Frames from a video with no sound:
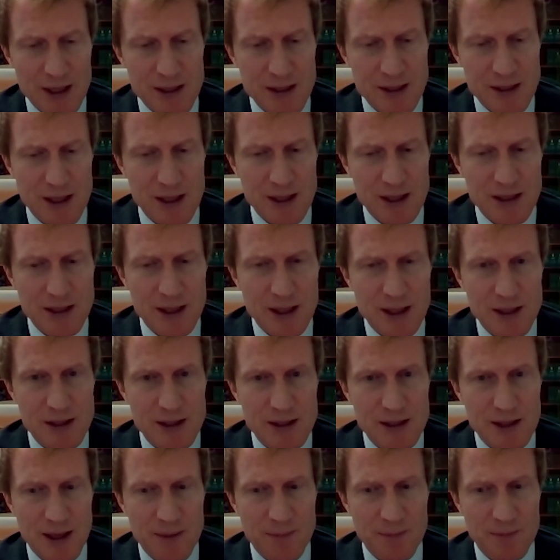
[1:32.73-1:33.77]

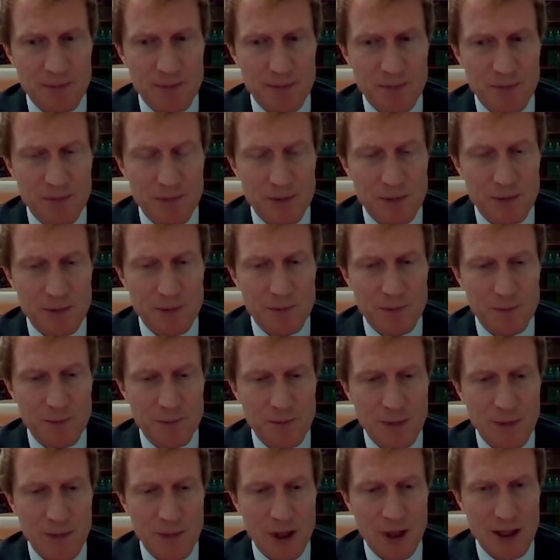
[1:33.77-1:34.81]
is
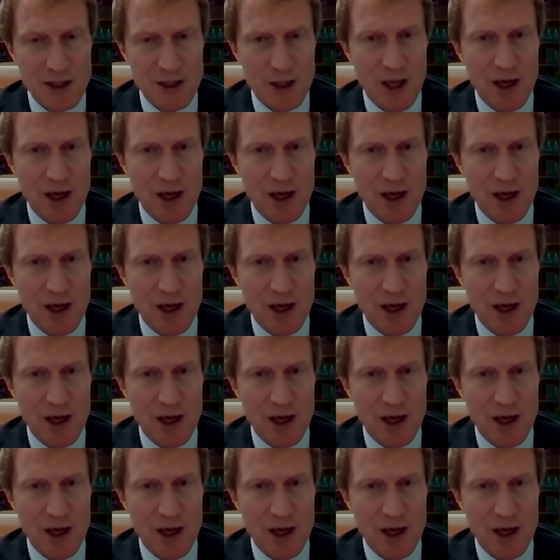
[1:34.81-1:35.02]
a